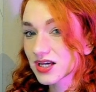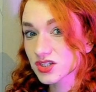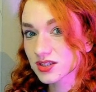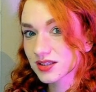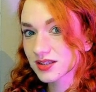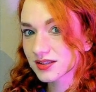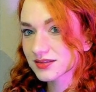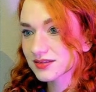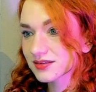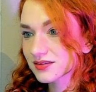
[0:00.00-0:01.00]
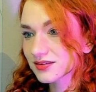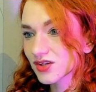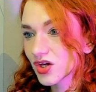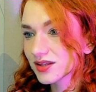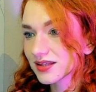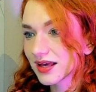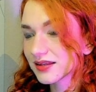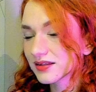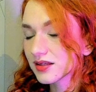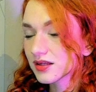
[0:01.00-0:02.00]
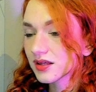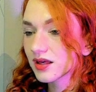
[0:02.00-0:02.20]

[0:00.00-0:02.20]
actually is not that